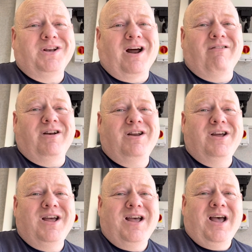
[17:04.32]
Darren.
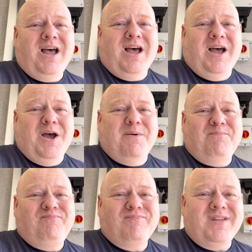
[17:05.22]

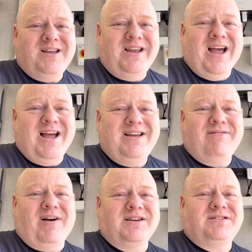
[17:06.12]
Thank
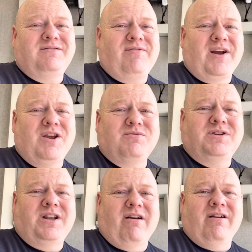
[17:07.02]
you to
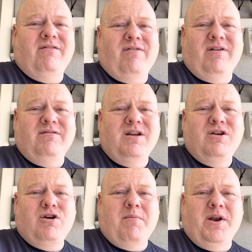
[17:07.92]
Darren for
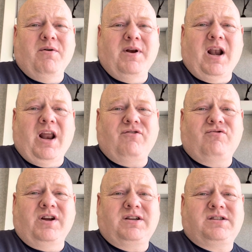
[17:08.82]
coming and doing
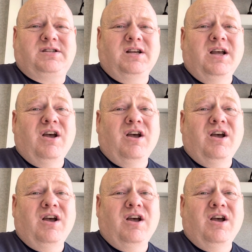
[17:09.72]
electrics.